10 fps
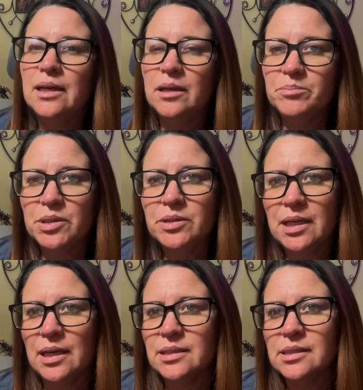and build a
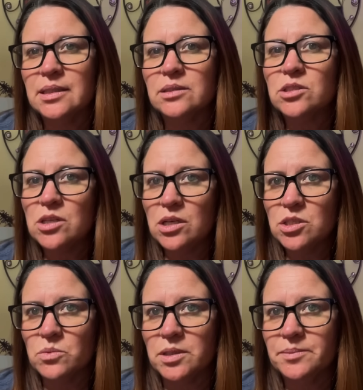case against
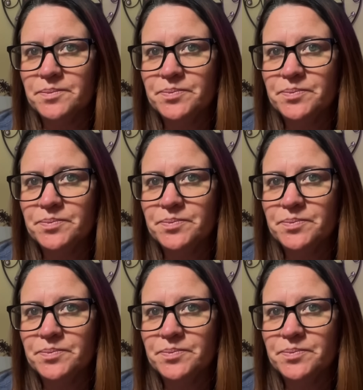Joshua.